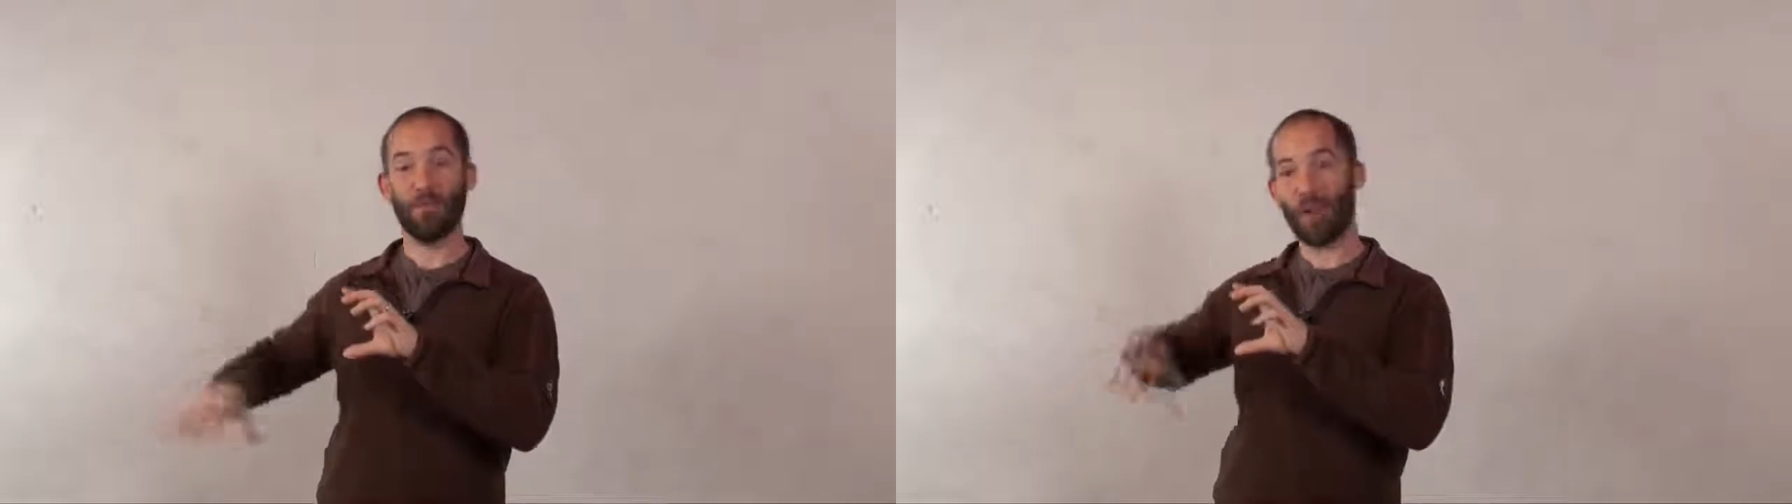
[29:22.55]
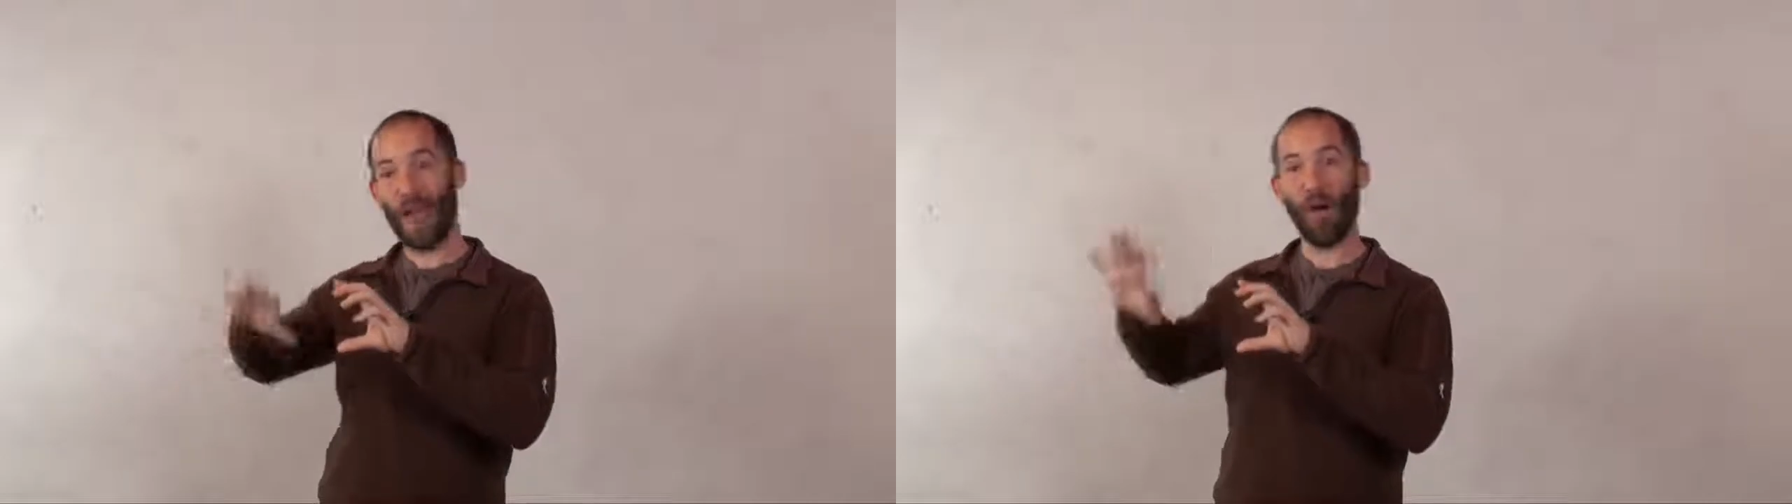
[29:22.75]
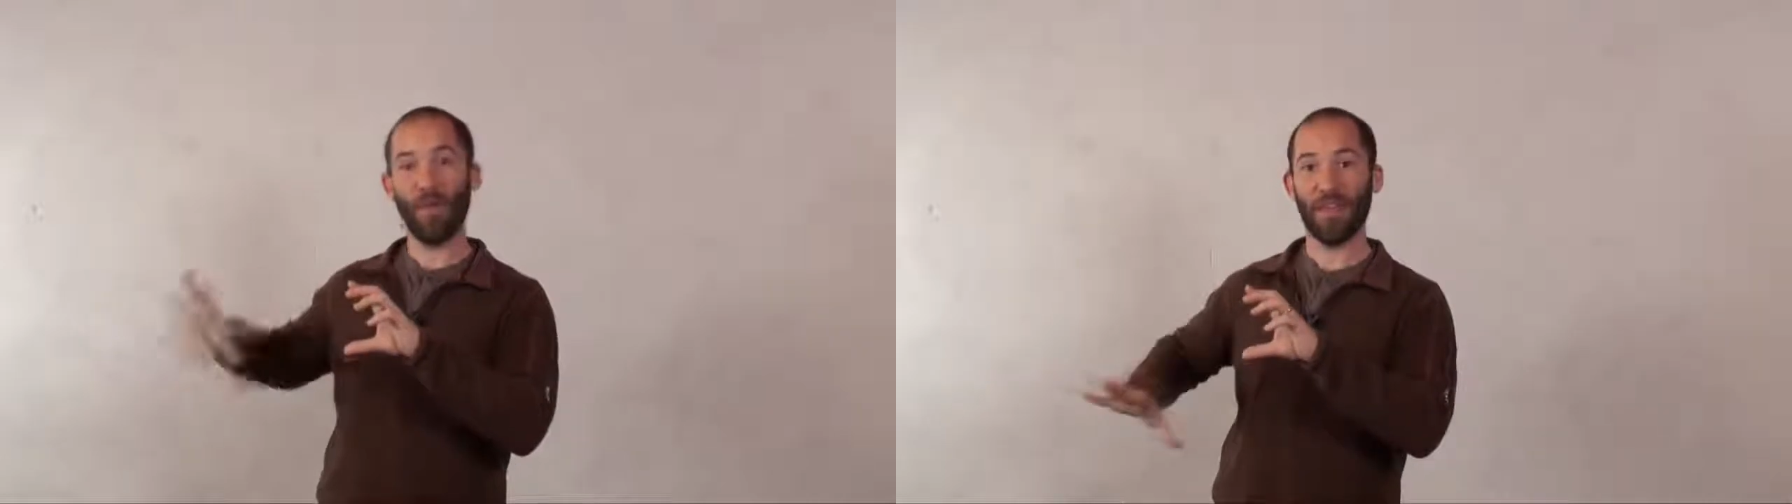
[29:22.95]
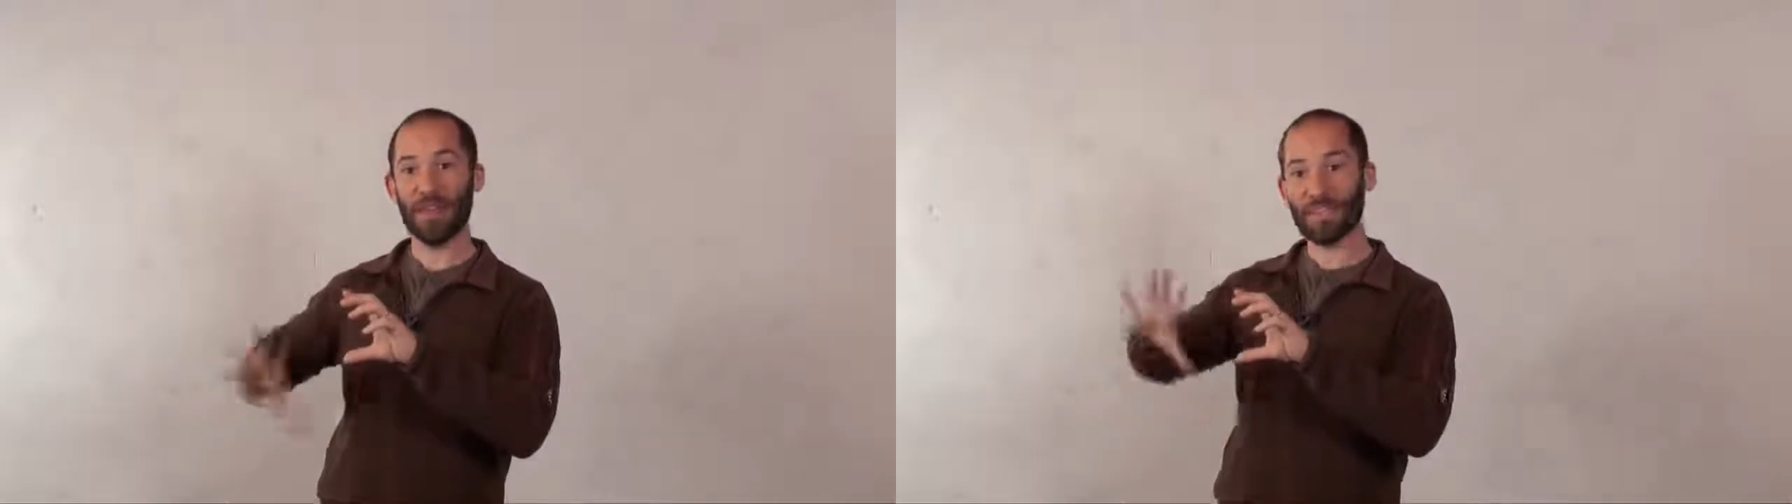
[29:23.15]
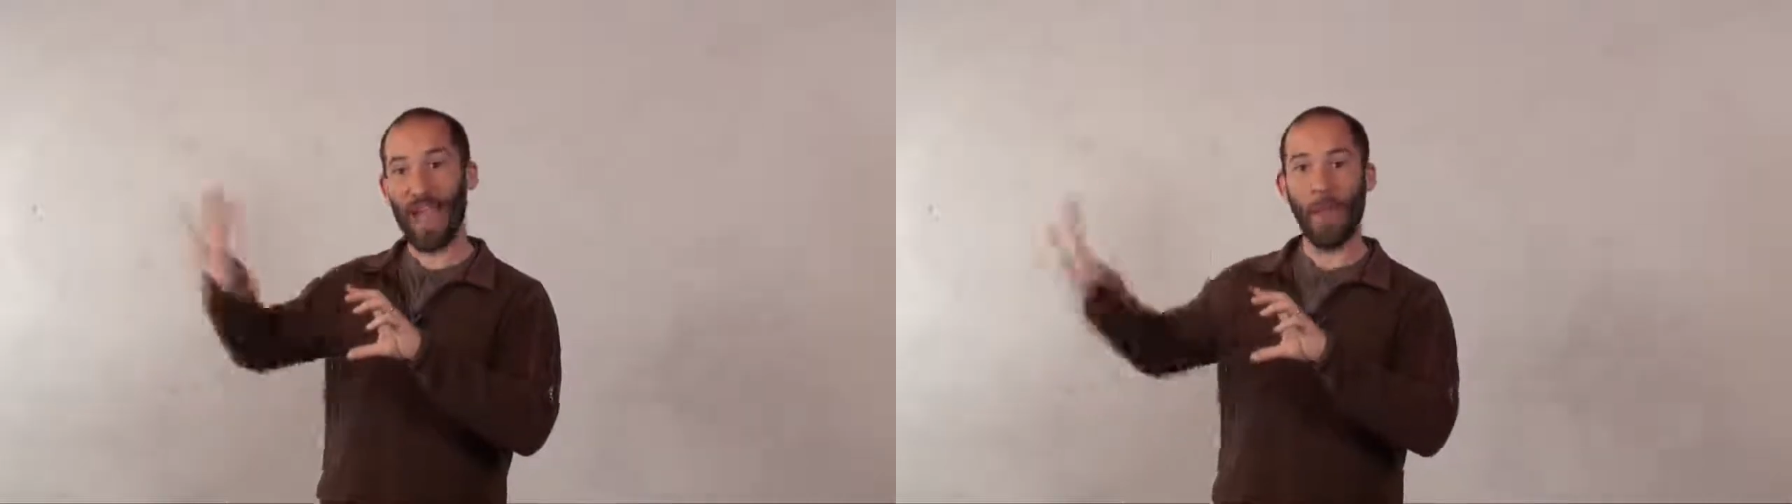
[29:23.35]
for how
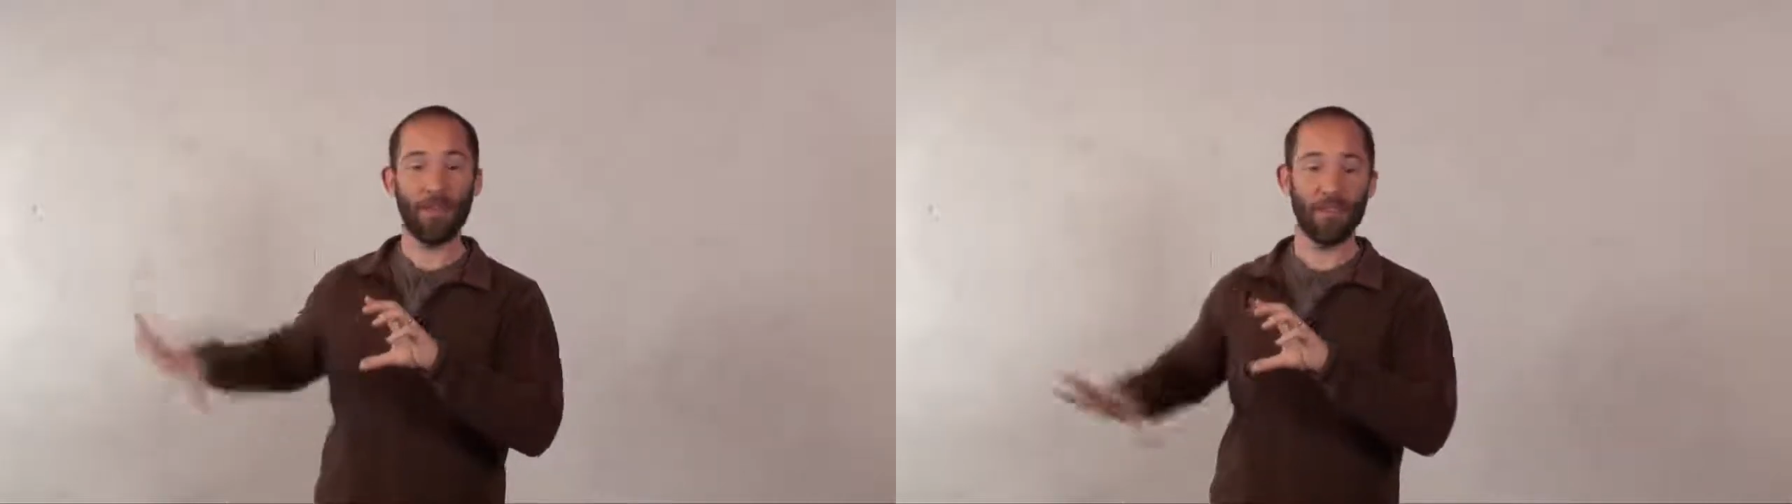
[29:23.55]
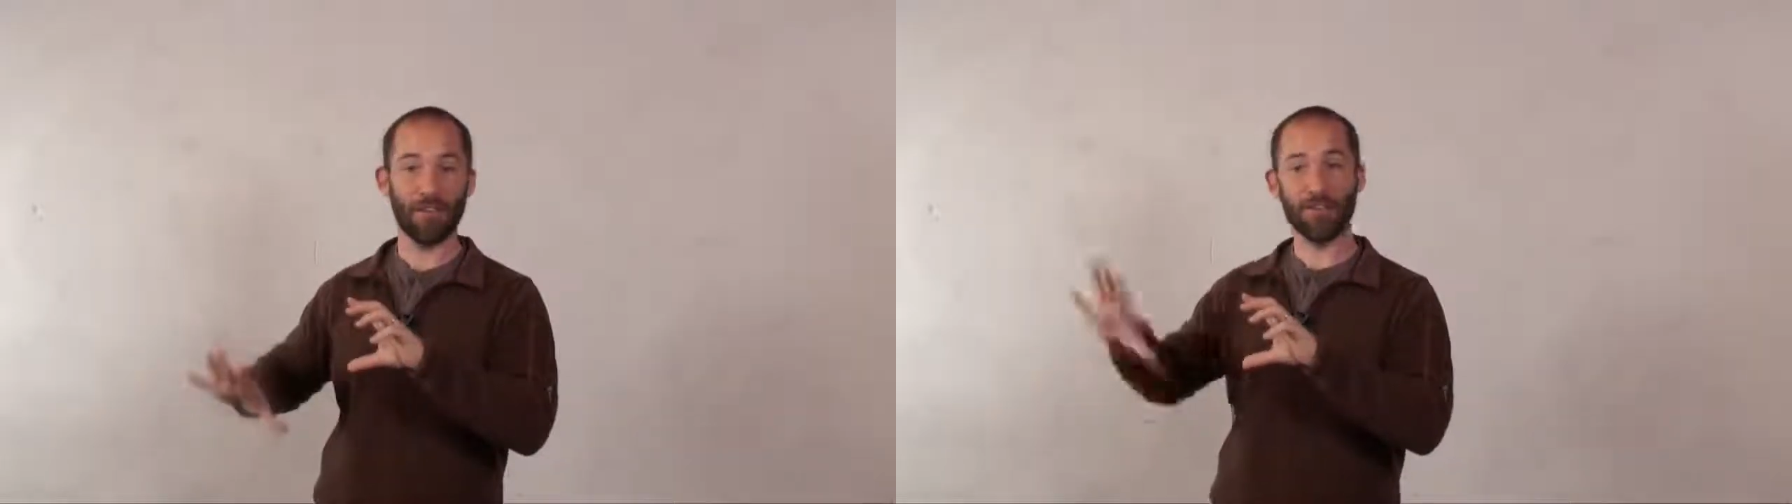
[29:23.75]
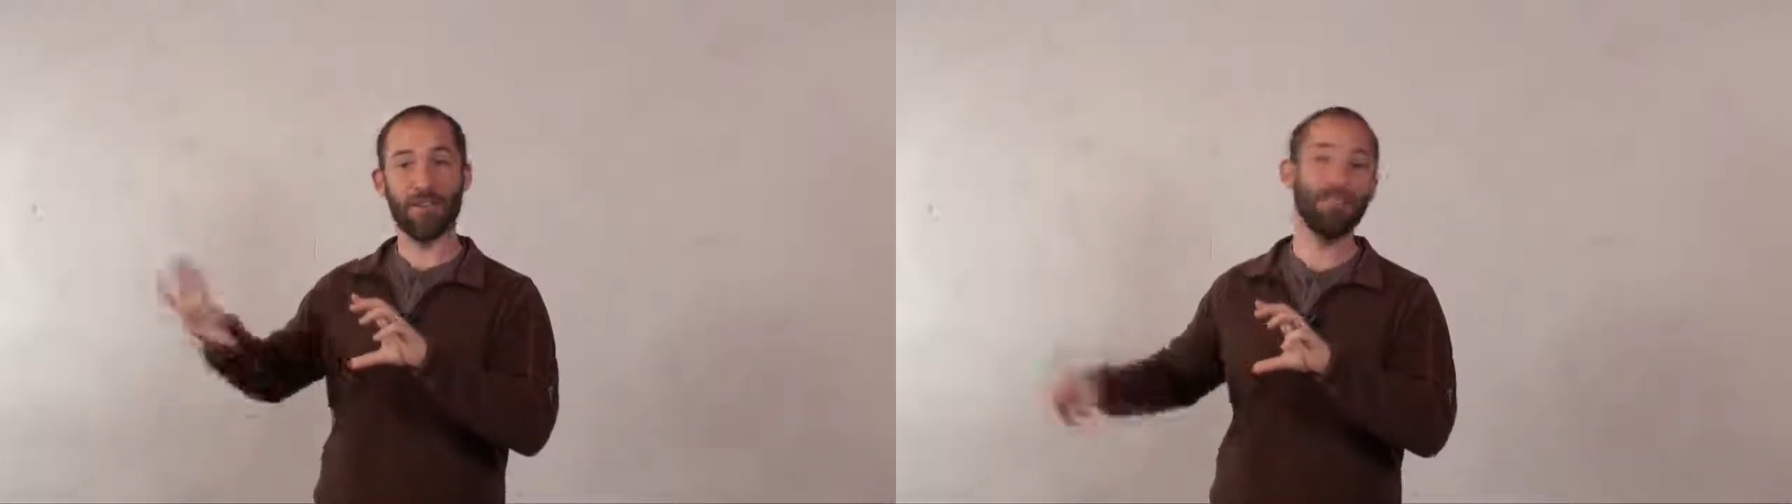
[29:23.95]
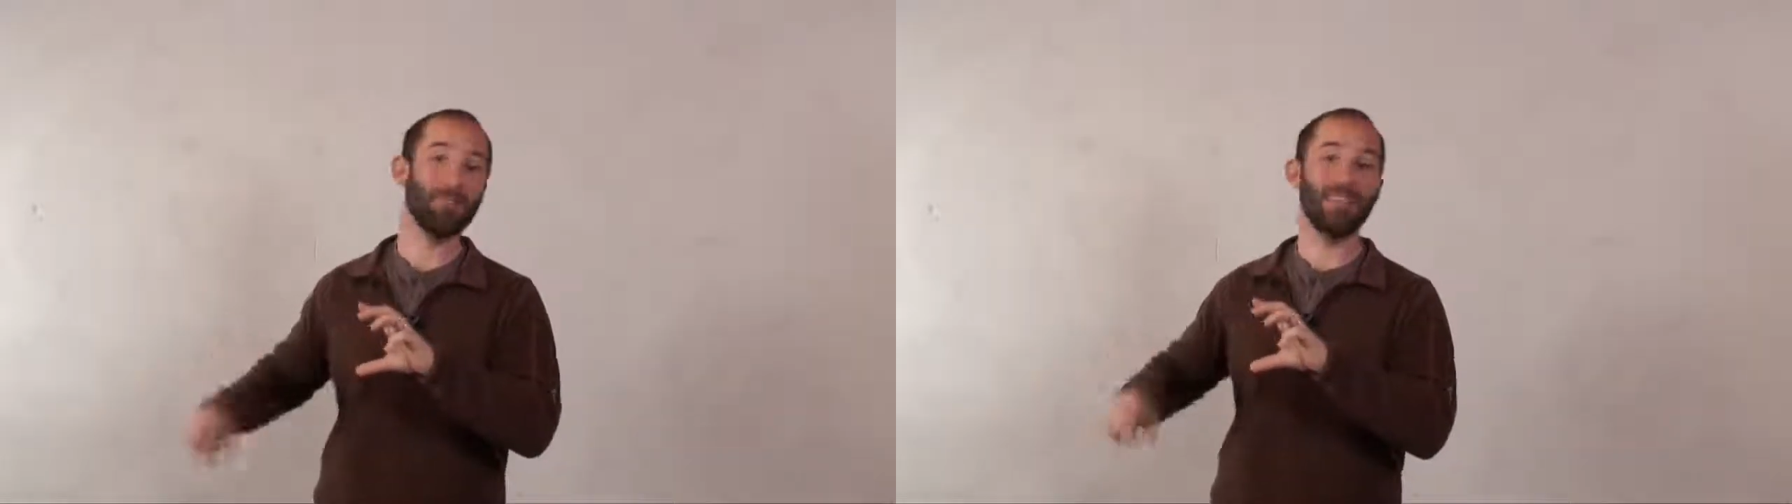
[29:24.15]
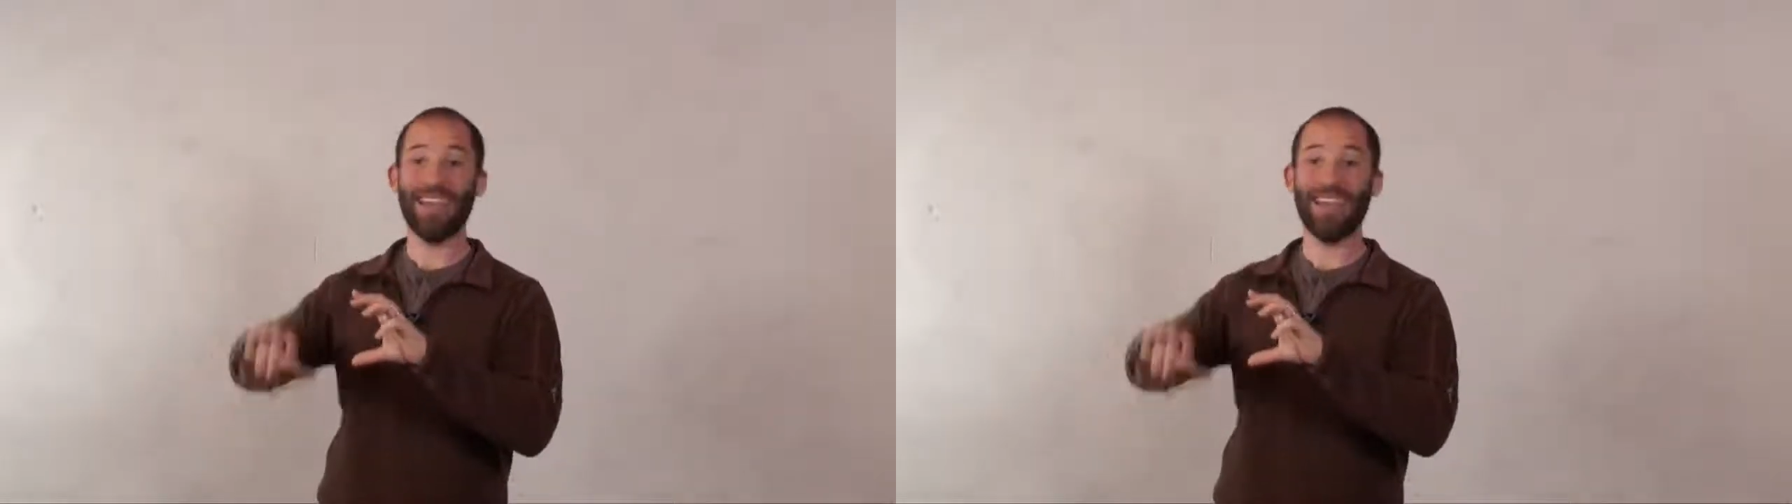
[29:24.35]
things happen in their systems,